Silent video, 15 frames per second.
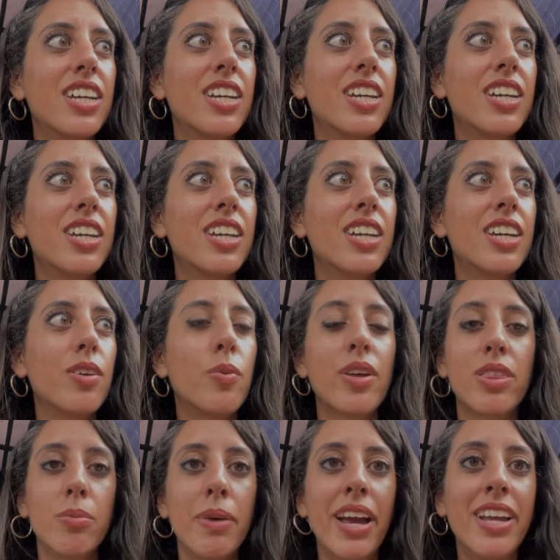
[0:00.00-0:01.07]
with
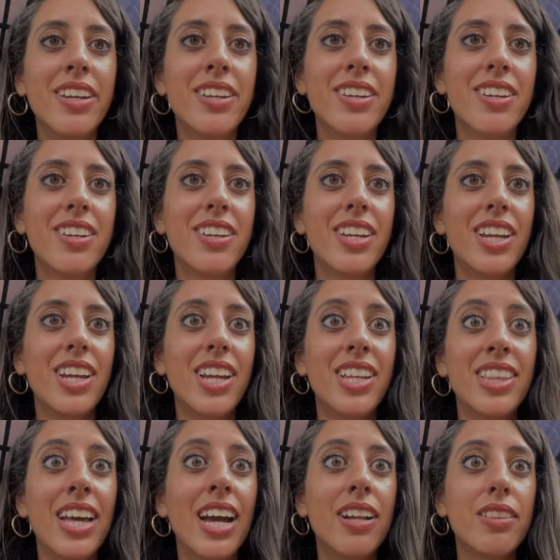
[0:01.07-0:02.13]
men in that,
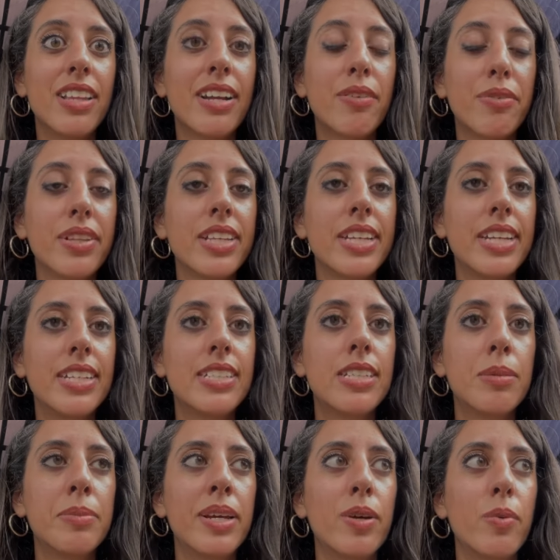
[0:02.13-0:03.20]
like, really intimate
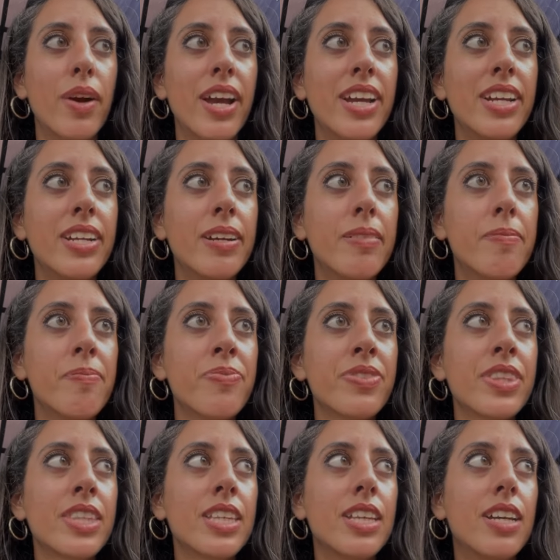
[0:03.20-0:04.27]
way,
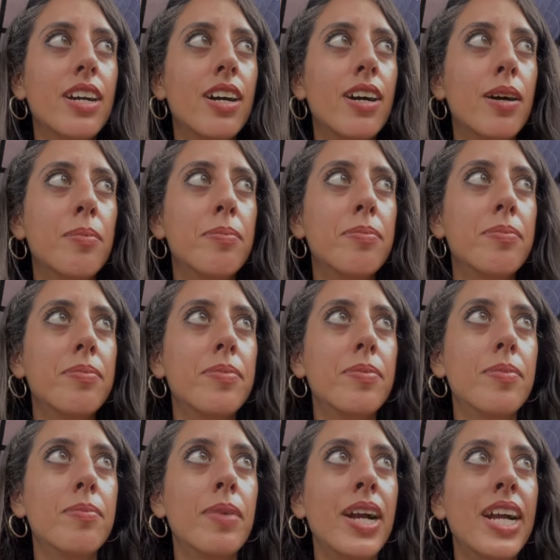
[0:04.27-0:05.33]
my
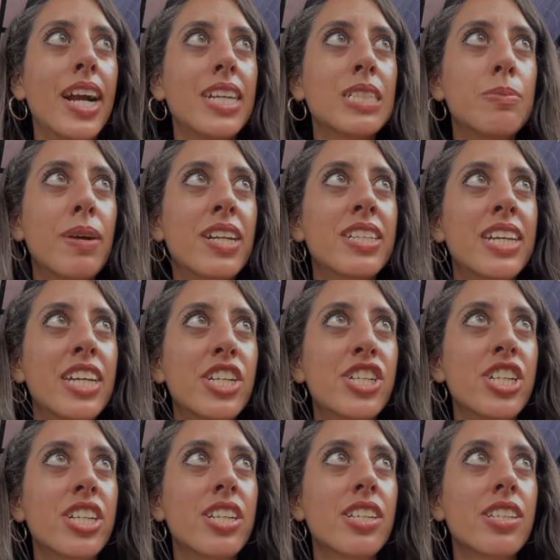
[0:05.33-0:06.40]

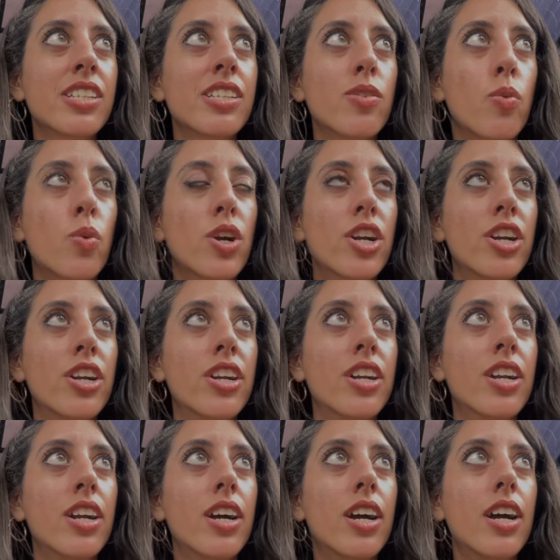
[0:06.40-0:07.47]
expectations were
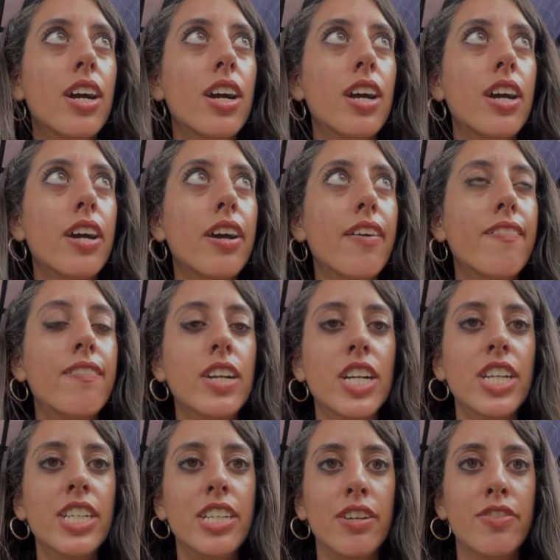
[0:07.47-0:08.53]
very
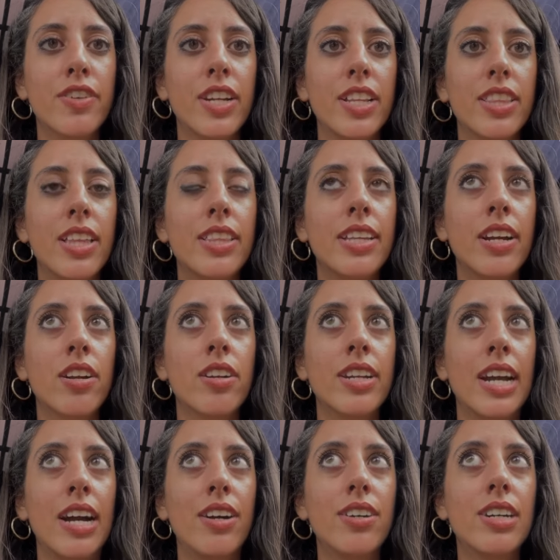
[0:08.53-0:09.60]
different than they are now.
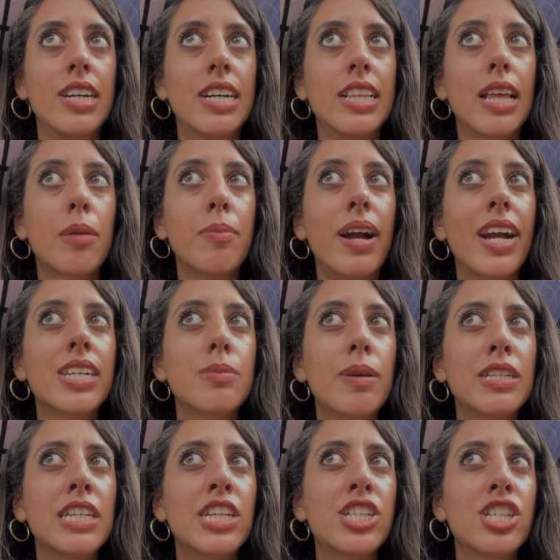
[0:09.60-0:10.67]
Like, my
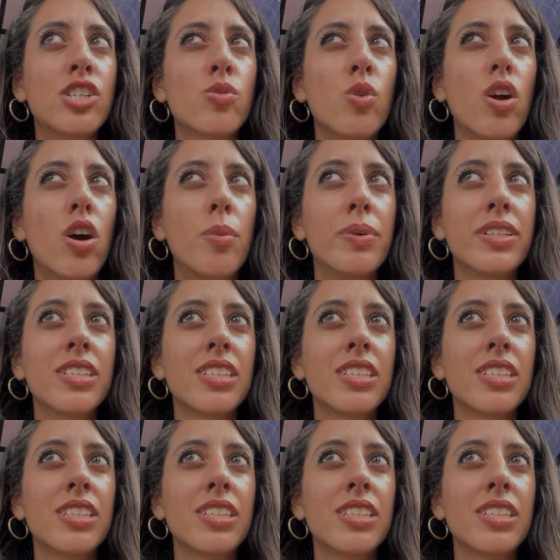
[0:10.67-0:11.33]
expectations were almost, like,